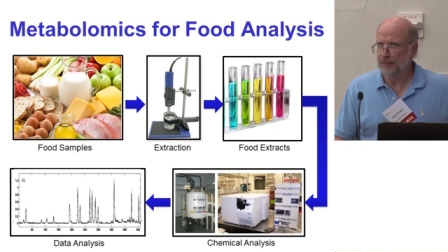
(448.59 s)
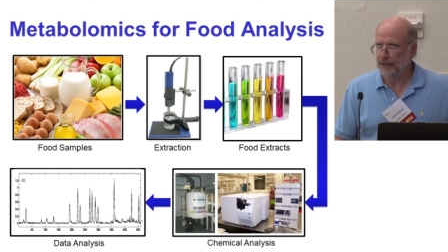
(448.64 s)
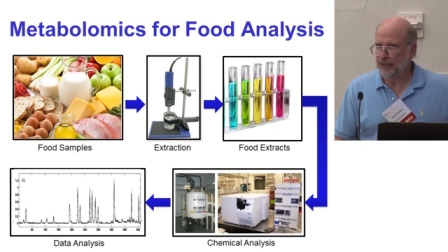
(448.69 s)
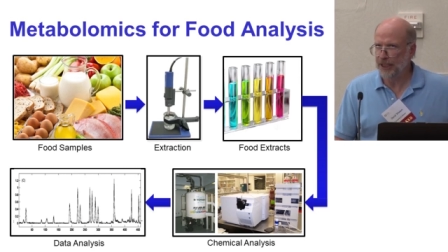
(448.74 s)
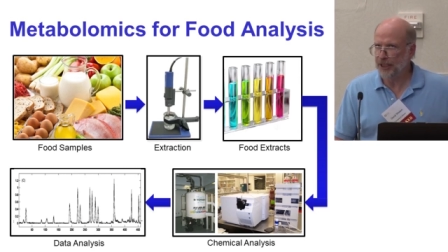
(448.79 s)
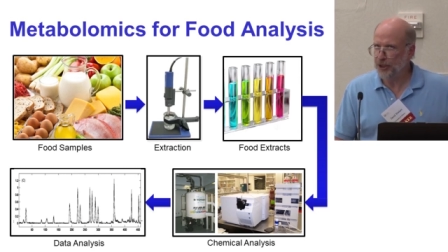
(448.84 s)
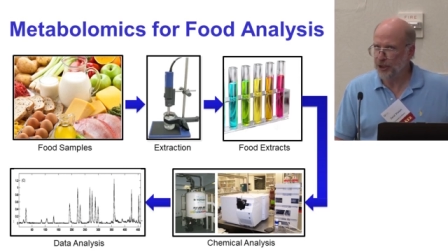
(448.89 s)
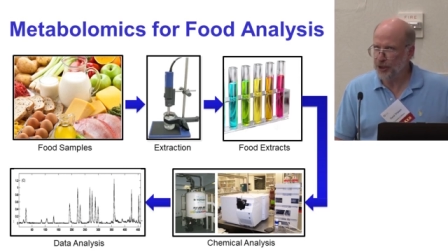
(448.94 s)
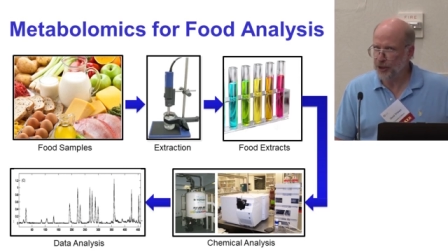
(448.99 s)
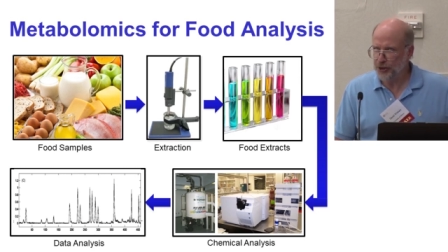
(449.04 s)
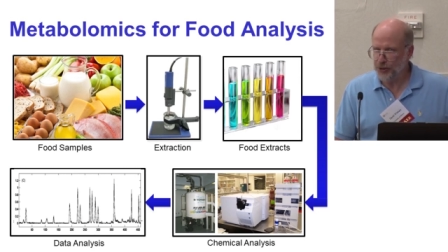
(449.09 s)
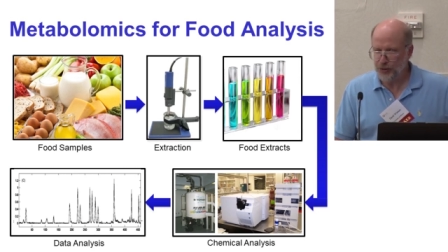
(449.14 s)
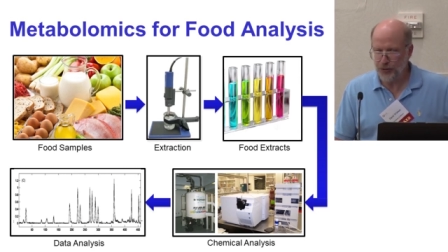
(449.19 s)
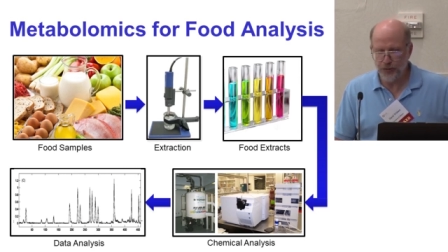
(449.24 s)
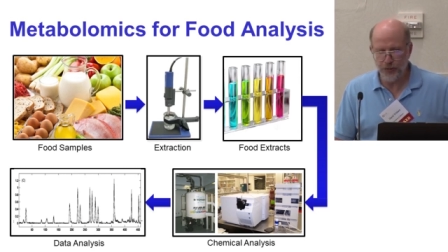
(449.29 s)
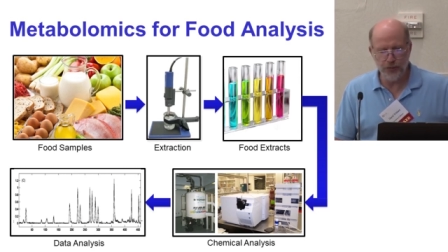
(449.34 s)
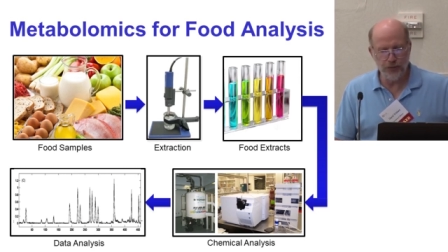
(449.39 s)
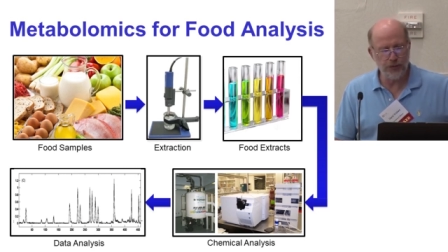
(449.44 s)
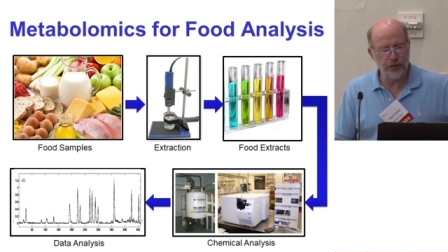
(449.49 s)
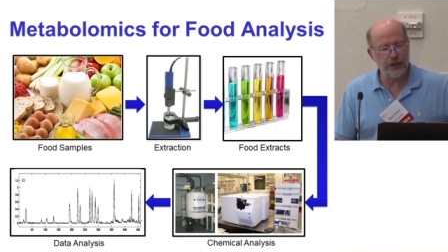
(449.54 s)

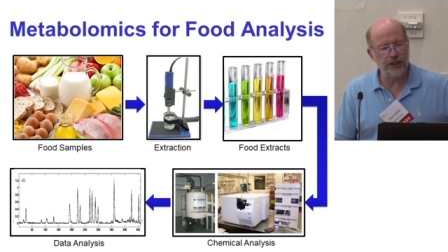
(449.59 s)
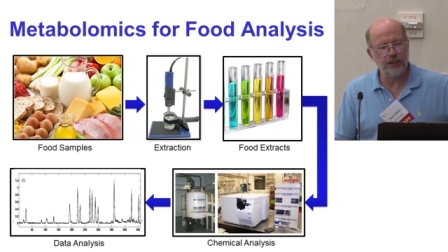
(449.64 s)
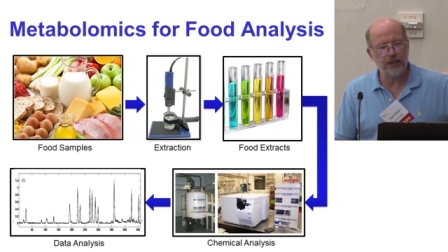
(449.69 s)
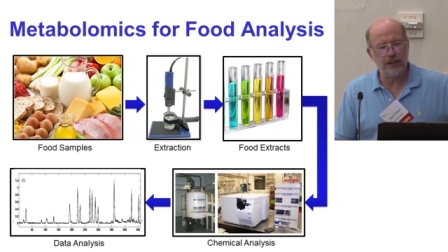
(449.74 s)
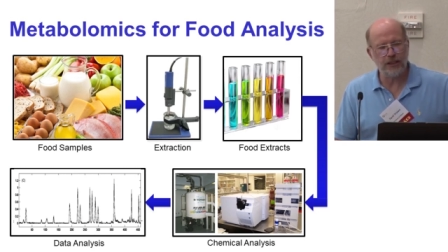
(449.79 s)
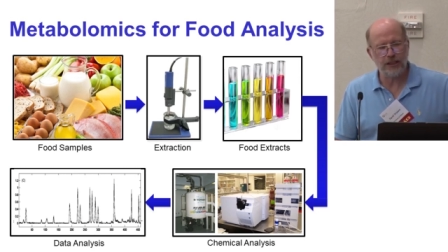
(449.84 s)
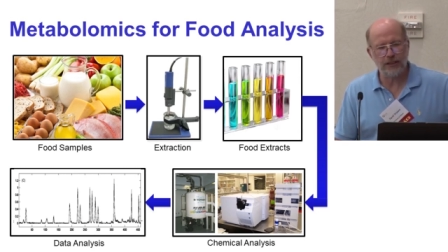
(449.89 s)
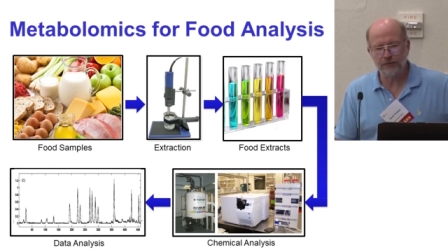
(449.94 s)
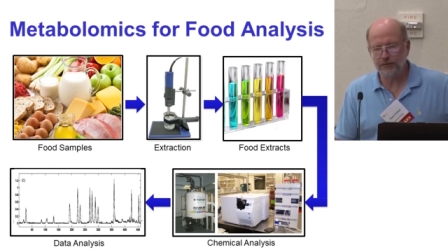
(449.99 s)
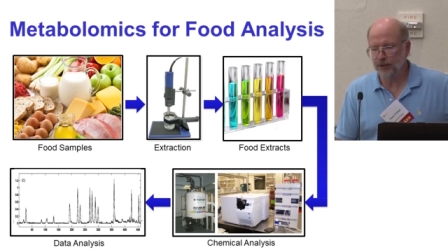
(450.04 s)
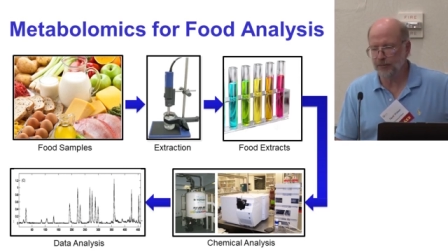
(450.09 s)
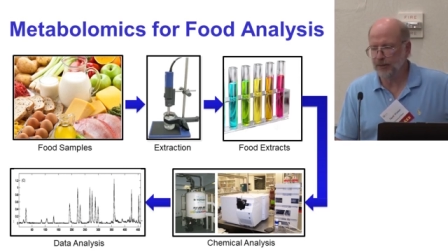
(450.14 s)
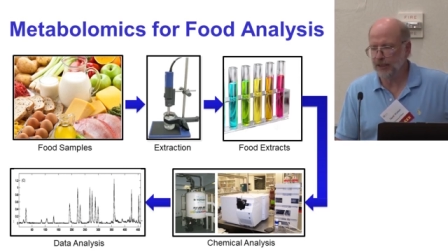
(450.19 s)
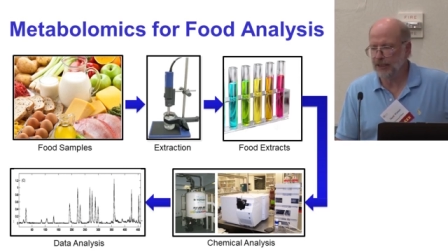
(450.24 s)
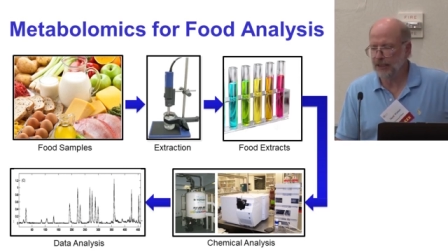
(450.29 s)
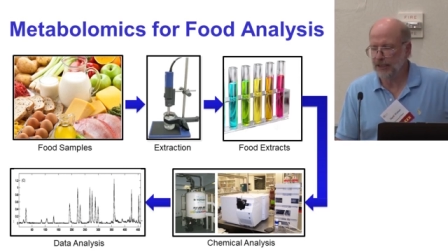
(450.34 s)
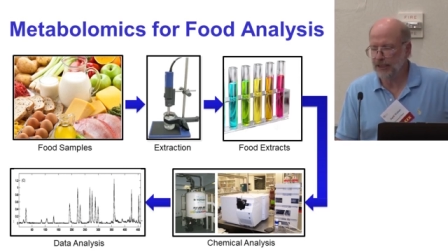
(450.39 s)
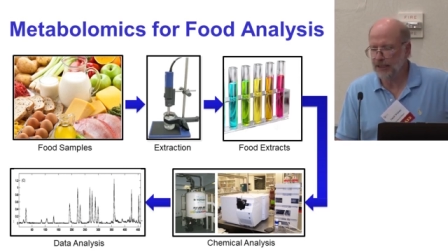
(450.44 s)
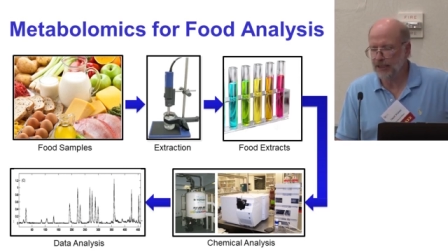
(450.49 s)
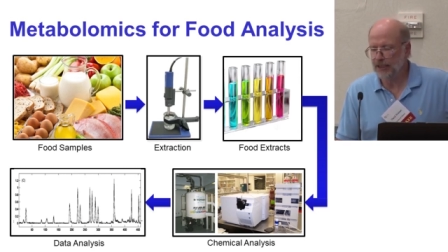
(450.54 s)
tissues from
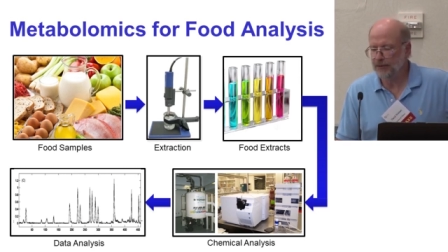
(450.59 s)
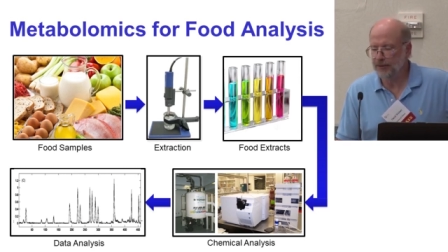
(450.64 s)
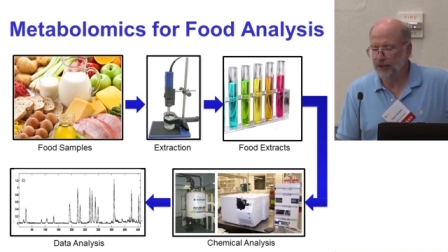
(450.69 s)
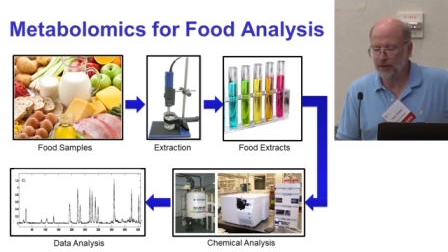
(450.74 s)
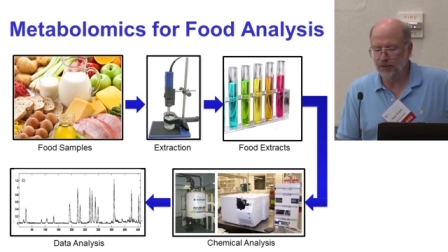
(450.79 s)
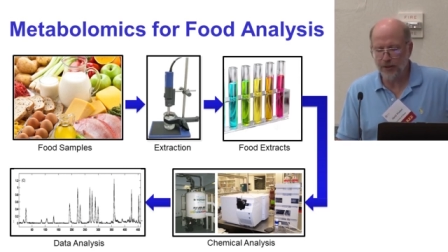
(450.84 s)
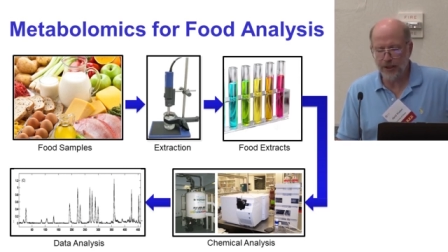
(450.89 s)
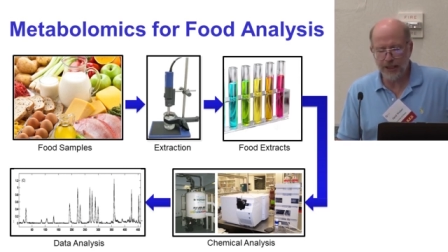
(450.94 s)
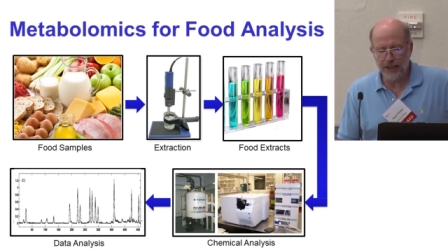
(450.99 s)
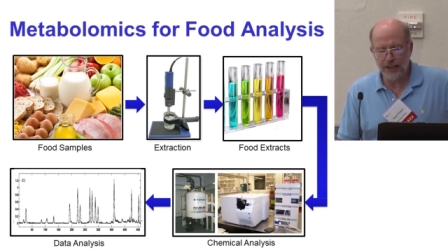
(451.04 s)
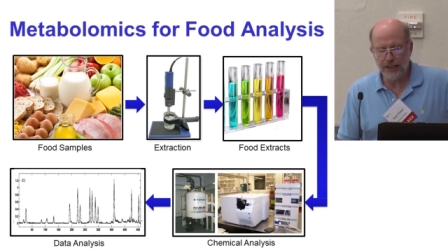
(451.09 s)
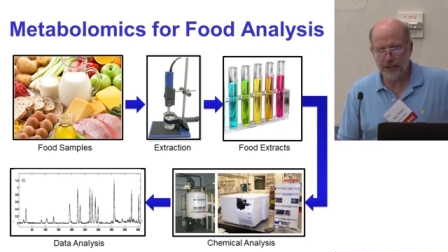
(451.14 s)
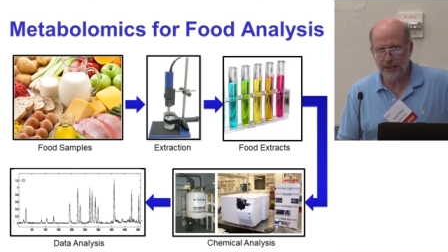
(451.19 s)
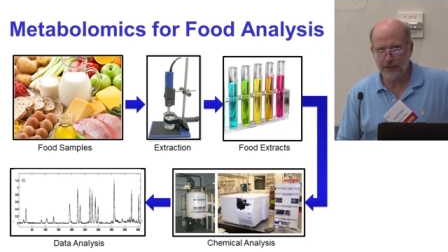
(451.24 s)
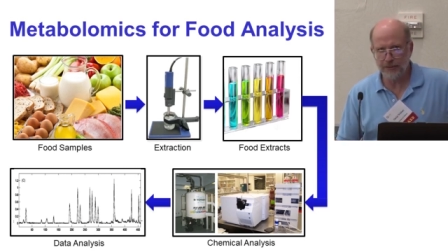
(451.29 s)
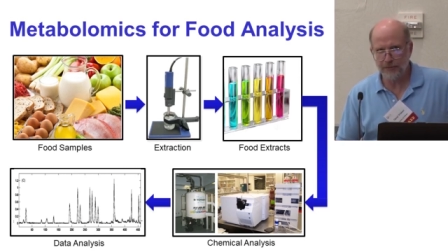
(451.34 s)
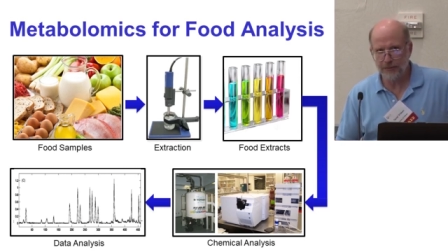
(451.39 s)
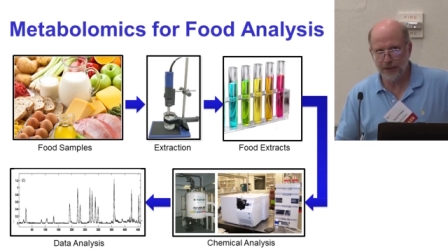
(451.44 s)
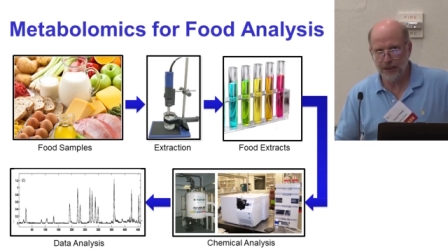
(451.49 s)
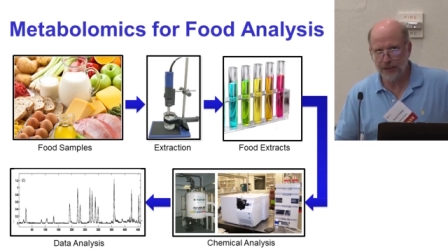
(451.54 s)
a living
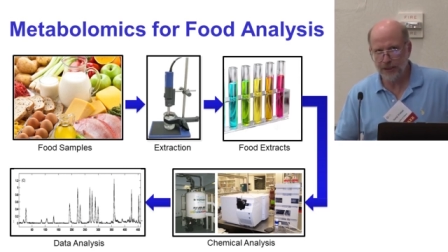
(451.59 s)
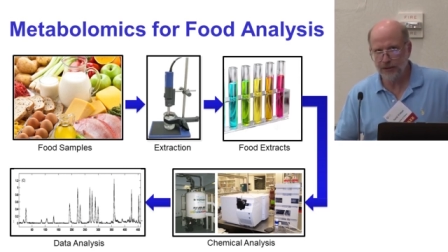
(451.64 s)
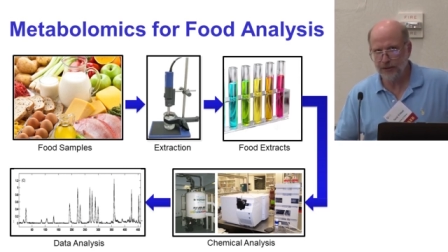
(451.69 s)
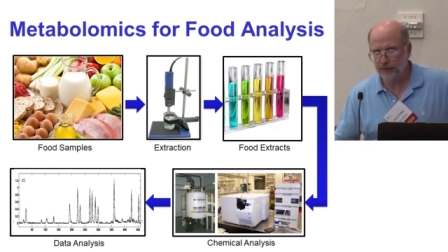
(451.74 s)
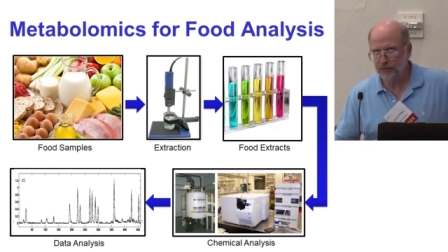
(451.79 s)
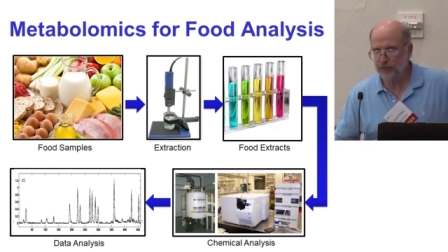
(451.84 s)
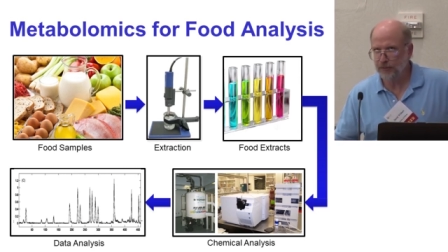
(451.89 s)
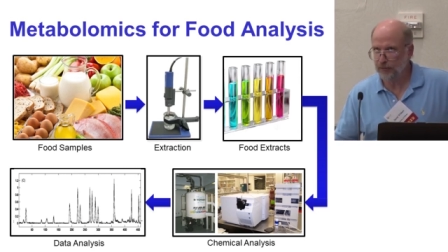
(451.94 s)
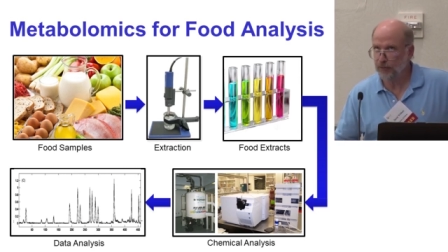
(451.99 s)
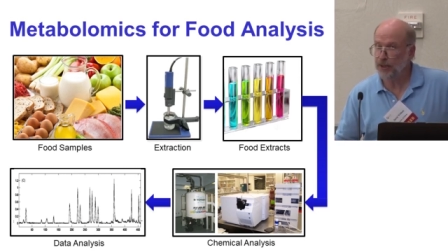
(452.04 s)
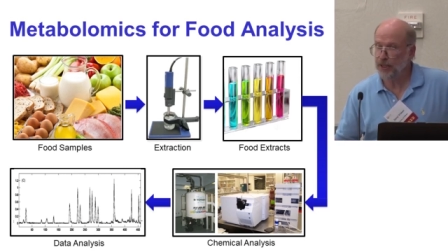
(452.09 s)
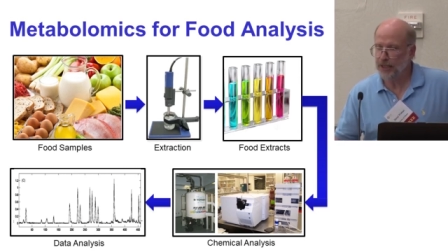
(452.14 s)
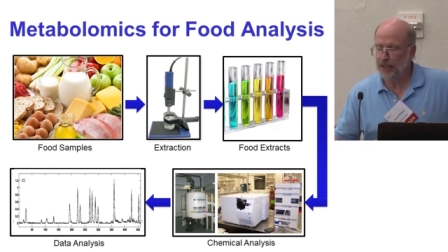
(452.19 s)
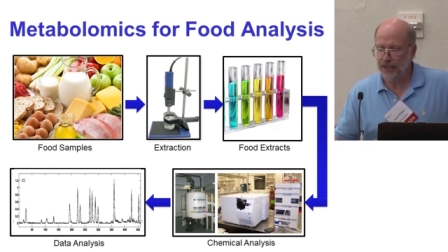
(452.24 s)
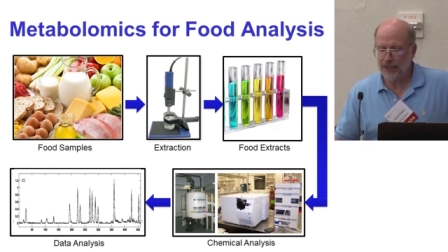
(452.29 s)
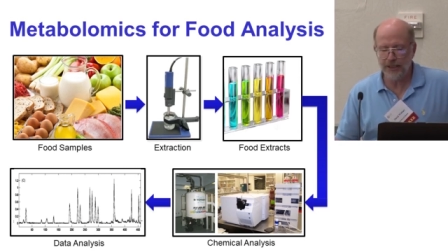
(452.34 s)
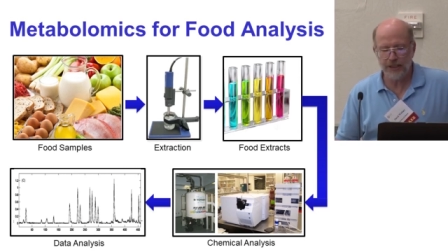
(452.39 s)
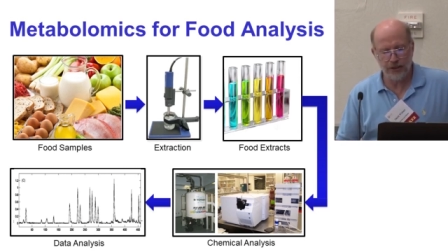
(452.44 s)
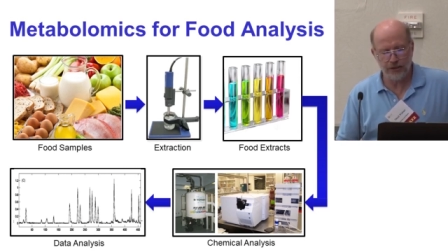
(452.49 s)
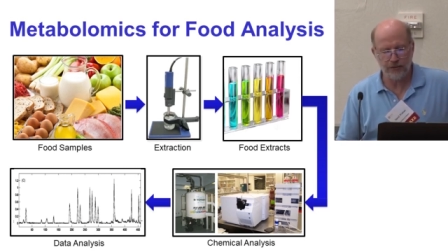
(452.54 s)
organism that you wouldn't eat,